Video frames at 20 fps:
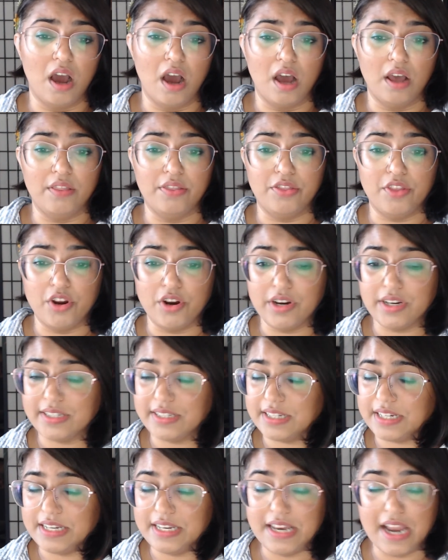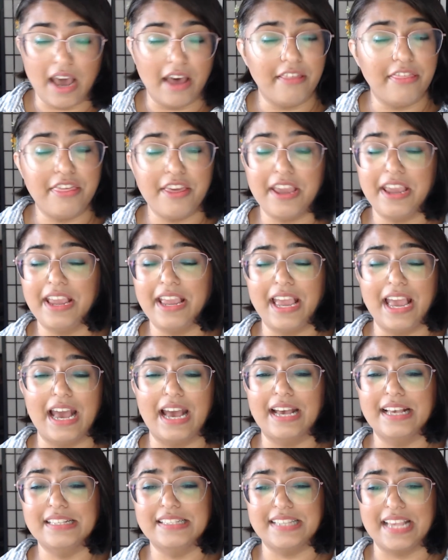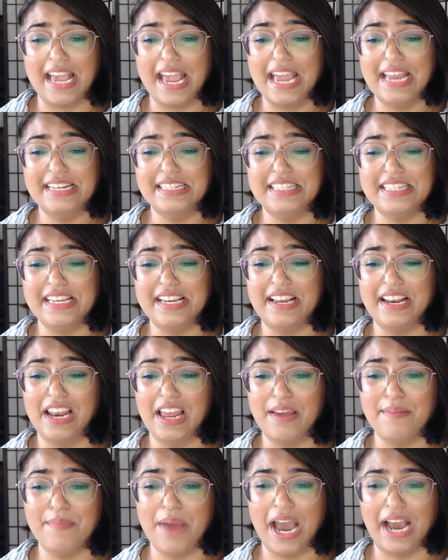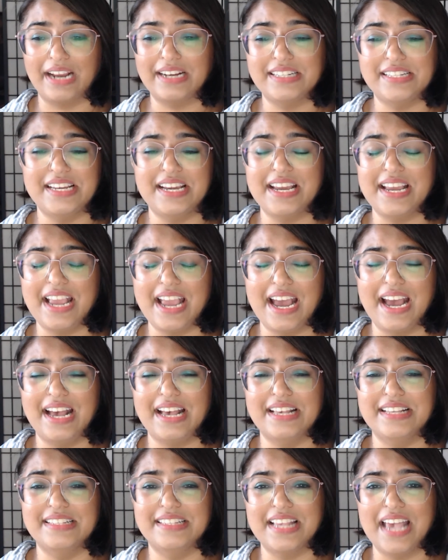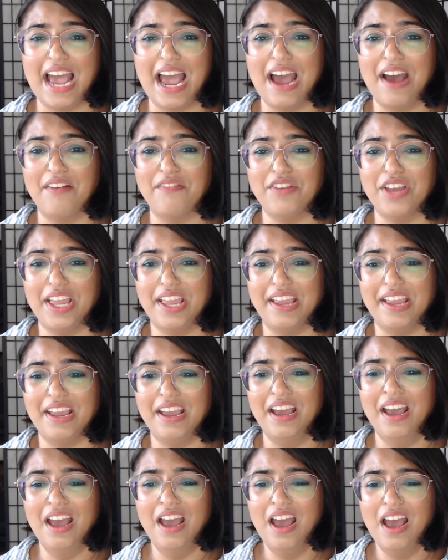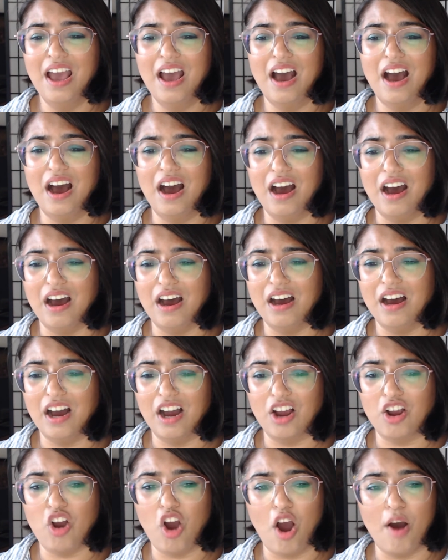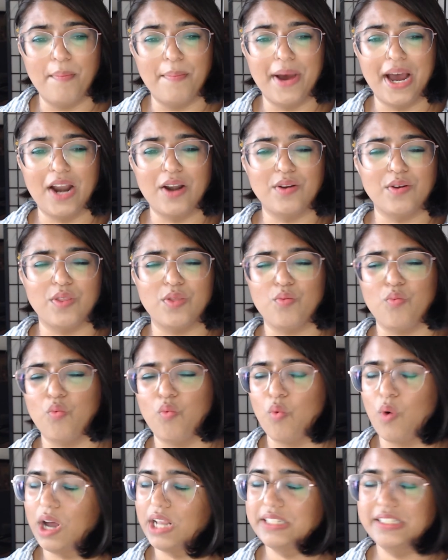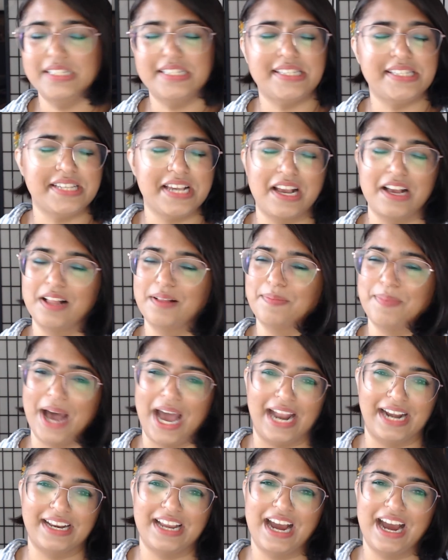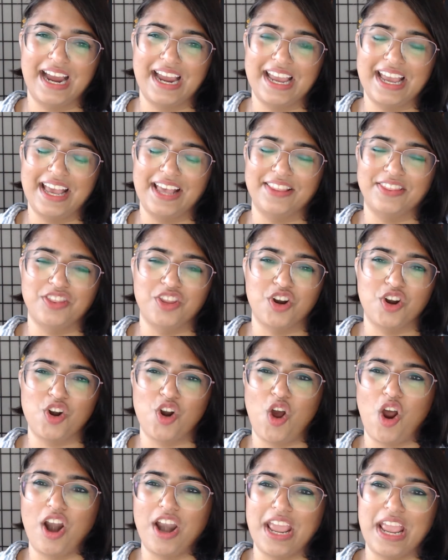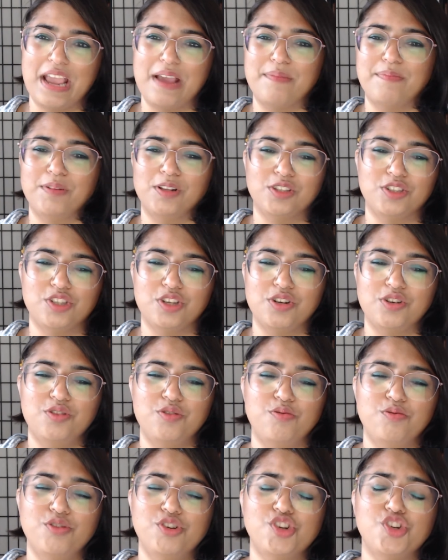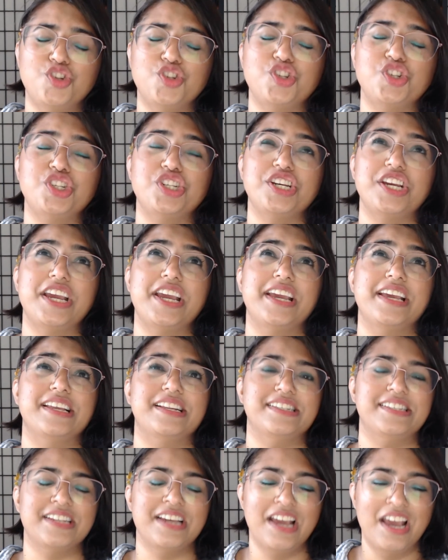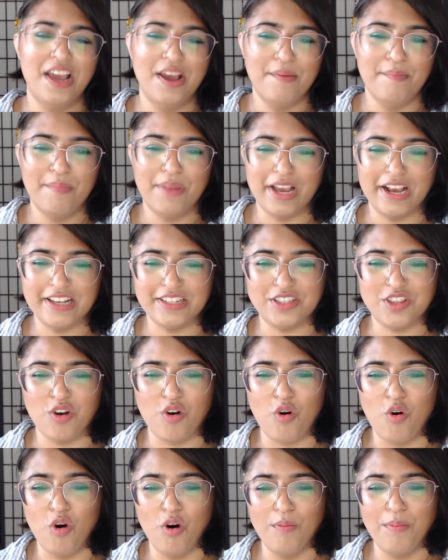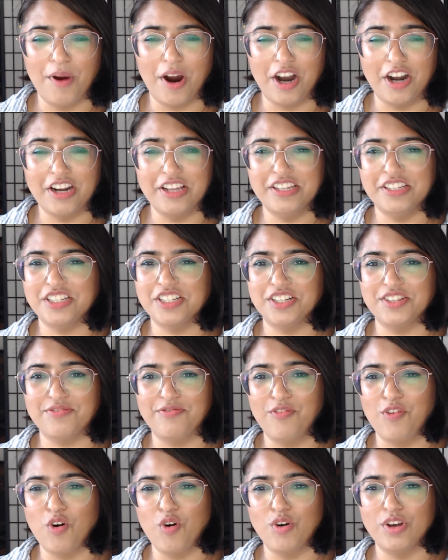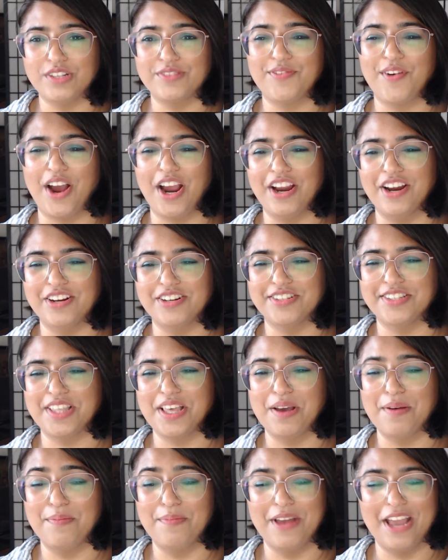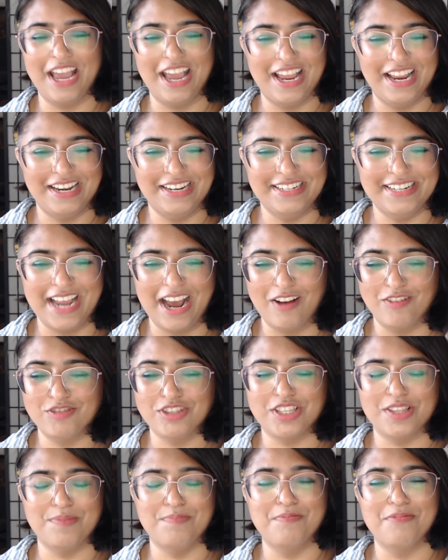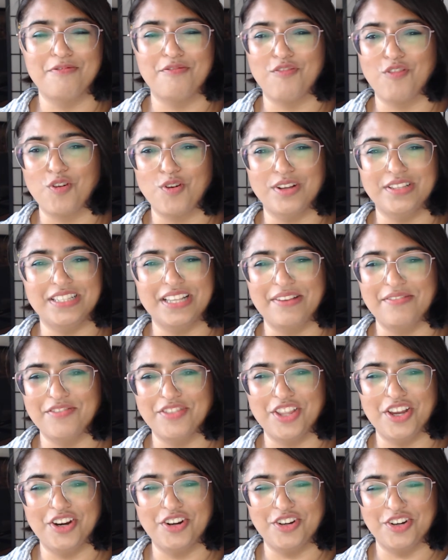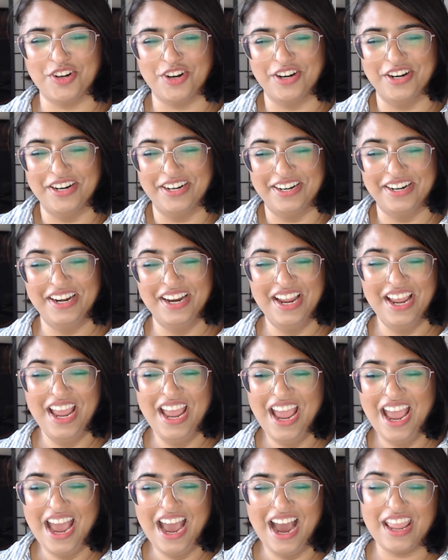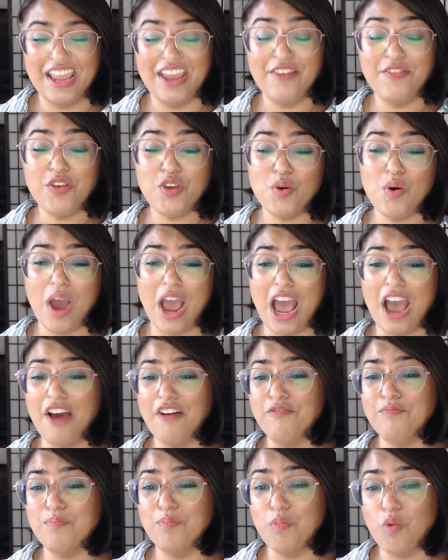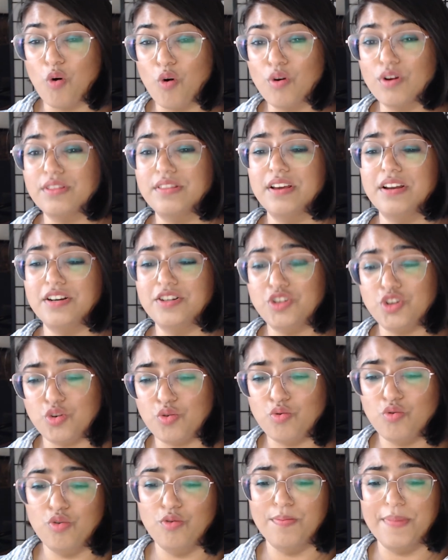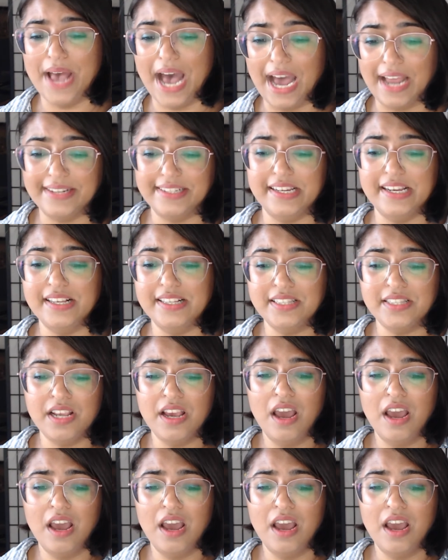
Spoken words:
There is nothing as anticlimactic as having a combat with one single bad guy and they're not able to do shit because the whole party just focus fires them and downs them before it's even their turn. If you have more than 2 baddies,